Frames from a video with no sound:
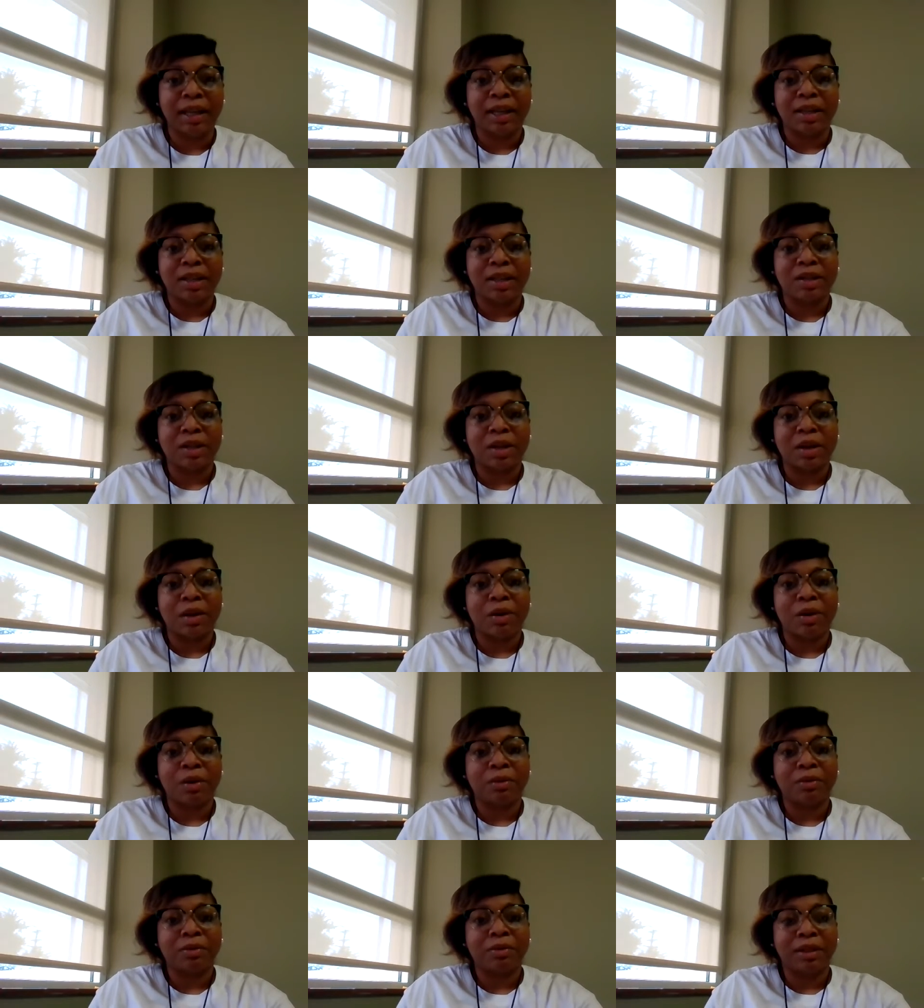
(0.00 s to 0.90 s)

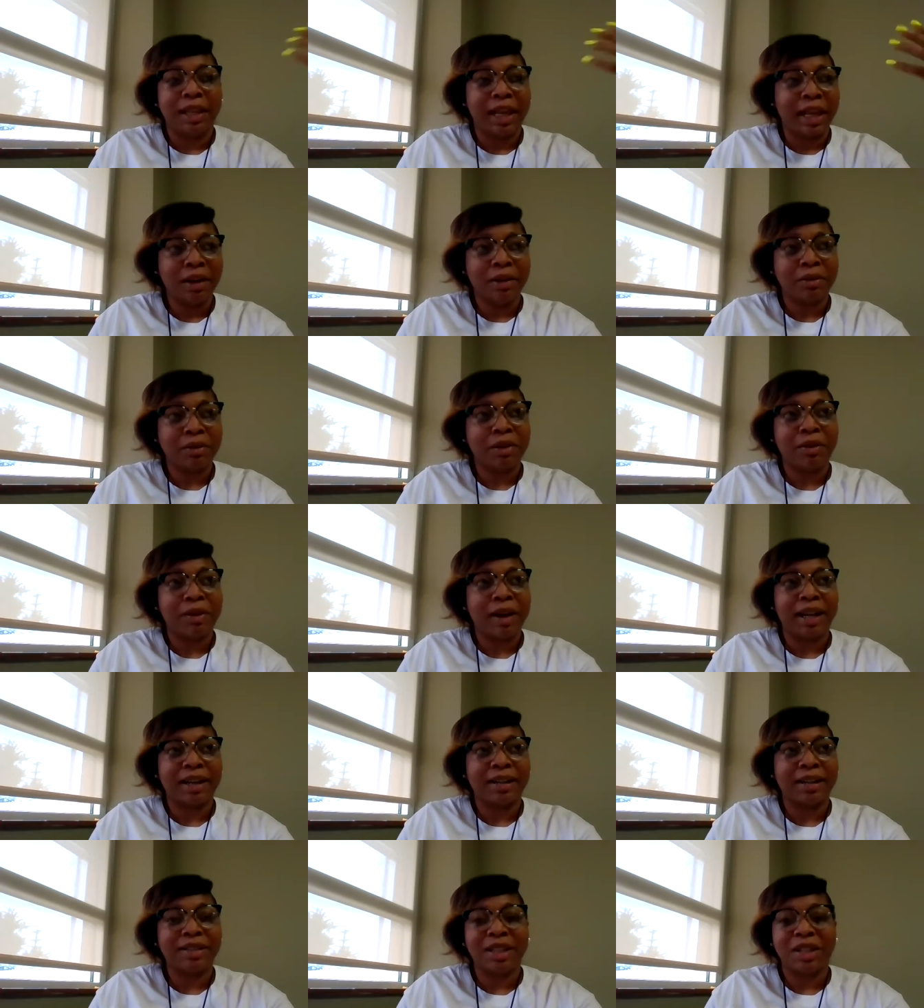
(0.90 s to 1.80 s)
They don't know
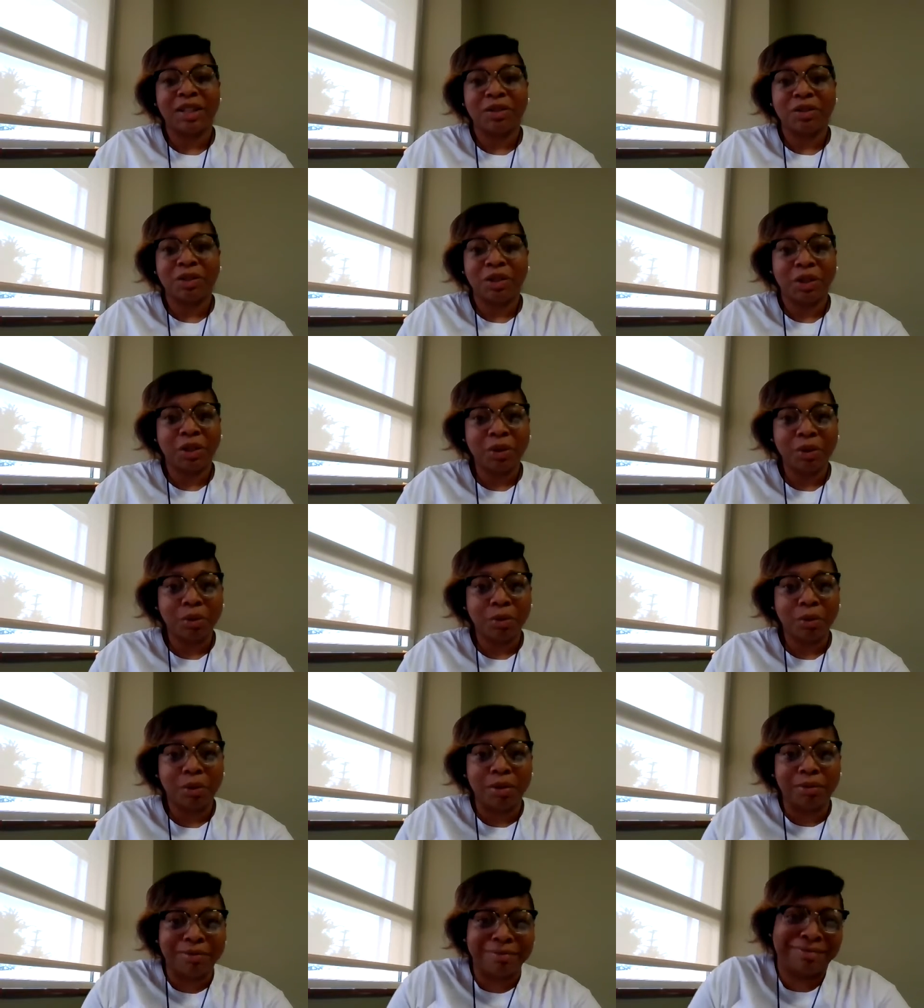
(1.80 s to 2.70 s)
how to tell
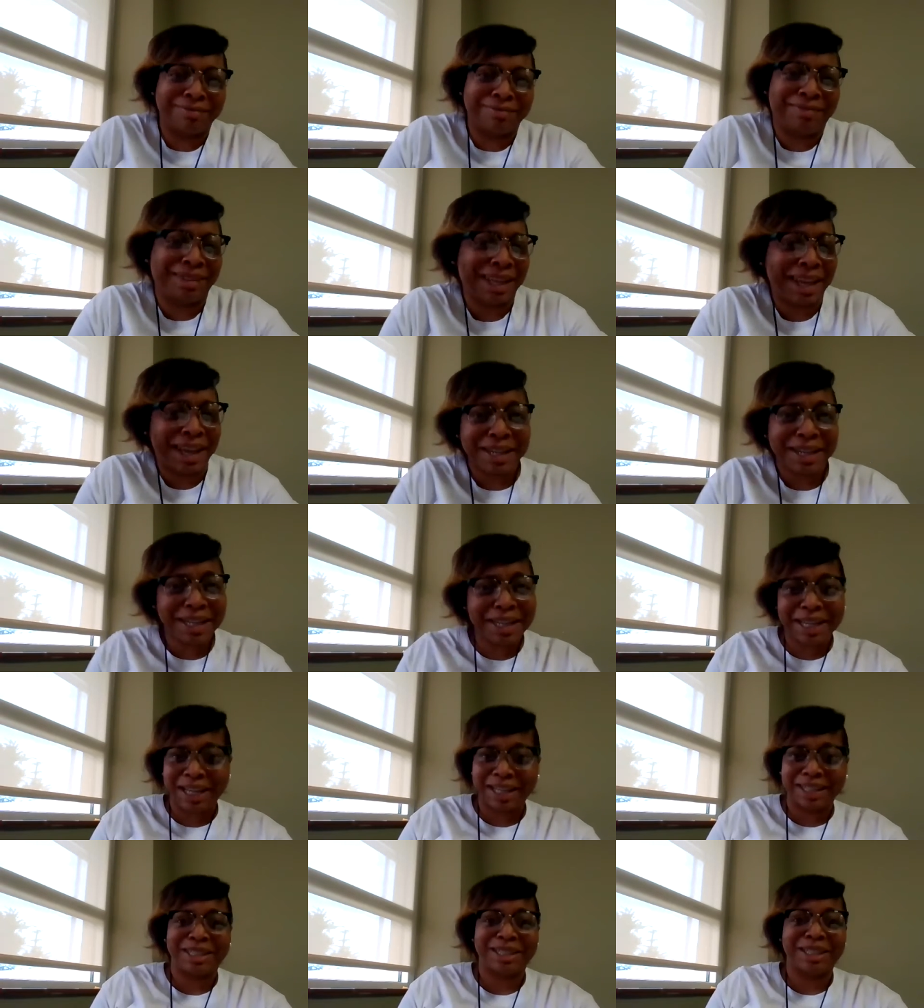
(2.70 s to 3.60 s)
you how
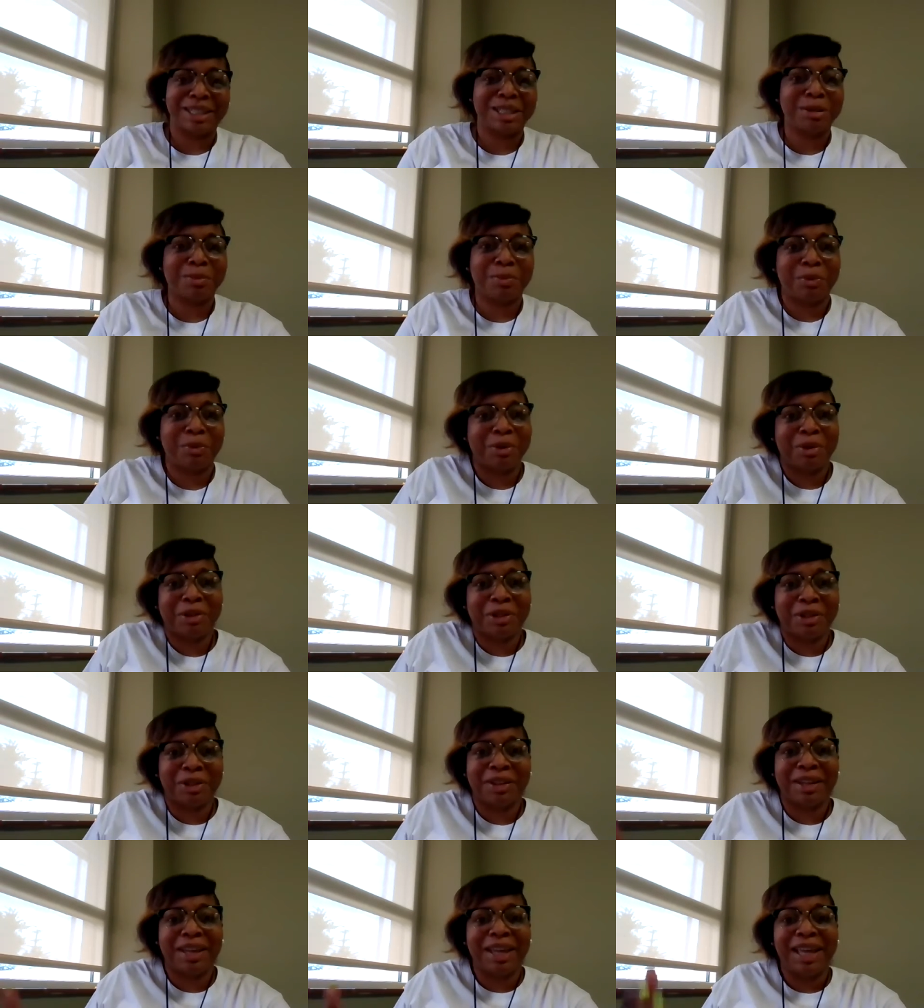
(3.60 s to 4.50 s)
they got to this
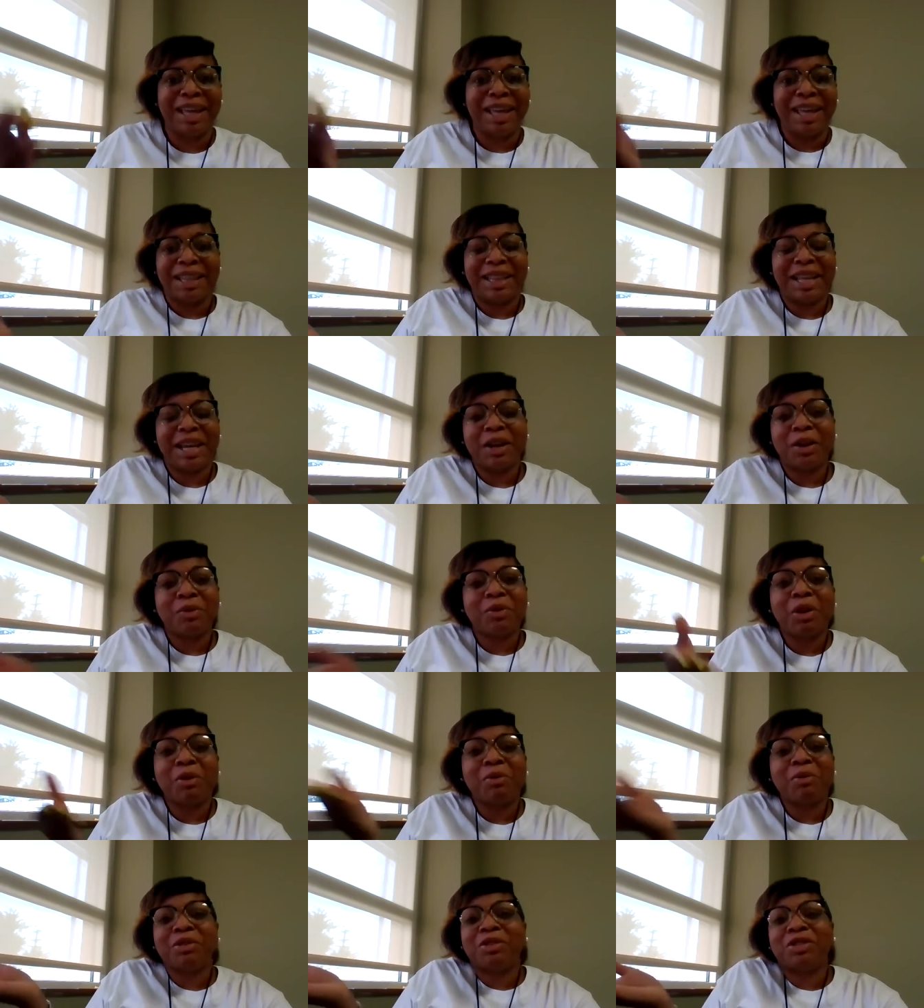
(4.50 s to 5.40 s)
point, or they don't
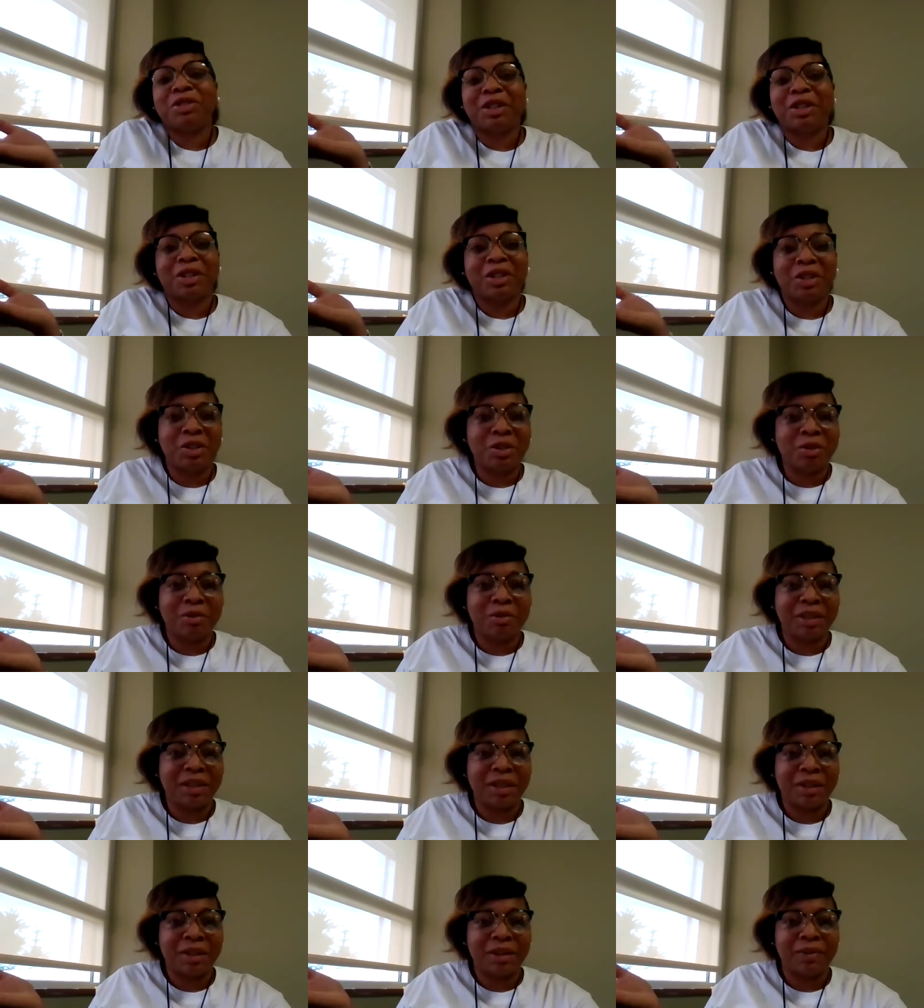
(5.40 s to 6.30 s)
know what they're going to do
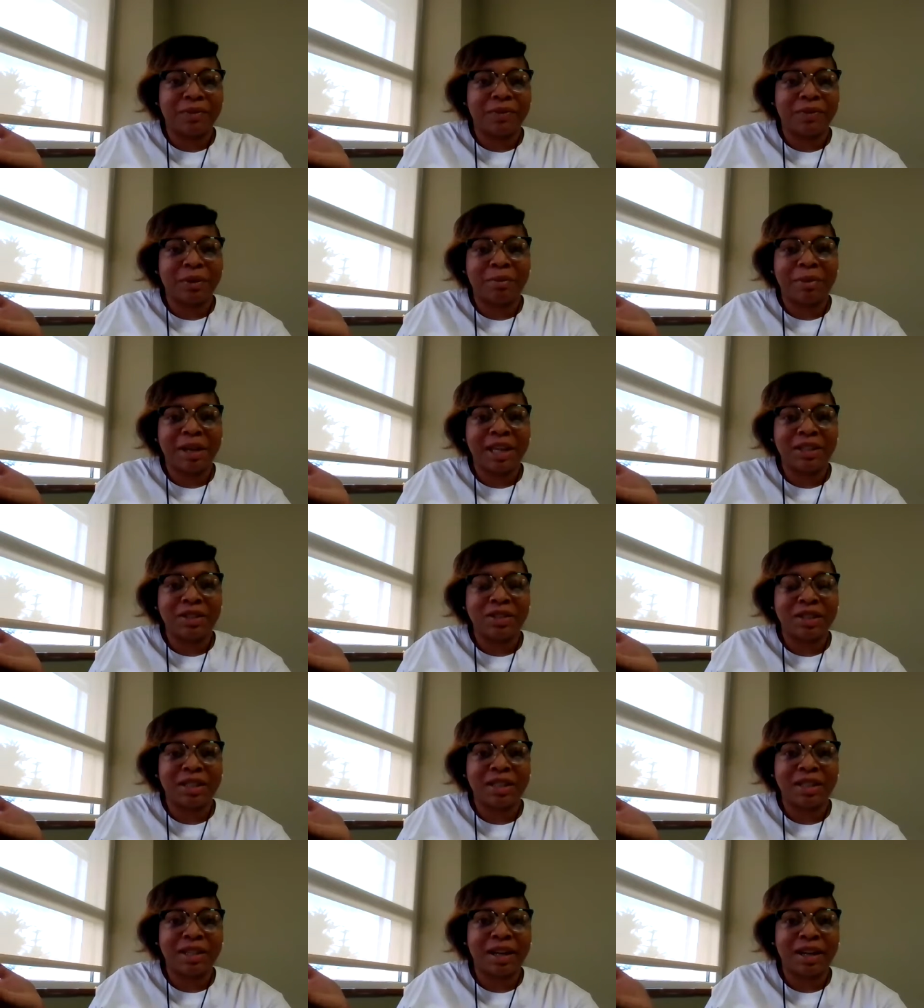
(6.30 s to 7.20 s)
with their
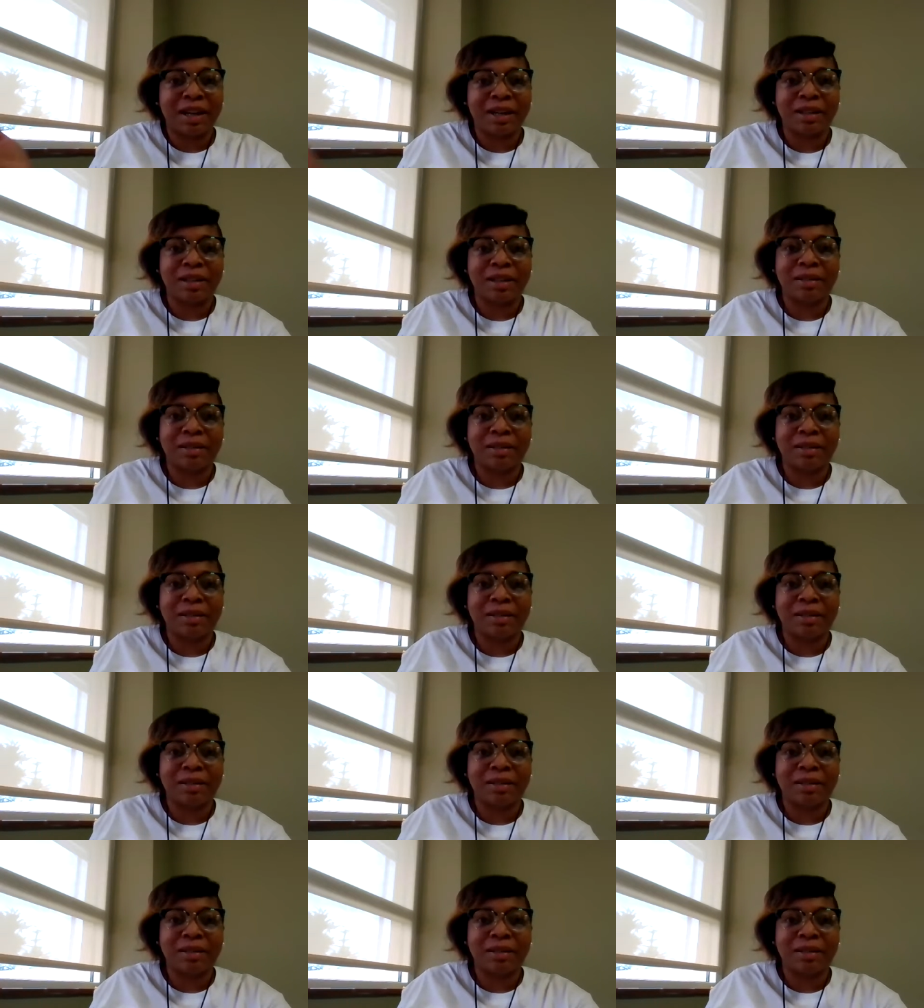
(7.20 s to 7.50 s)
information.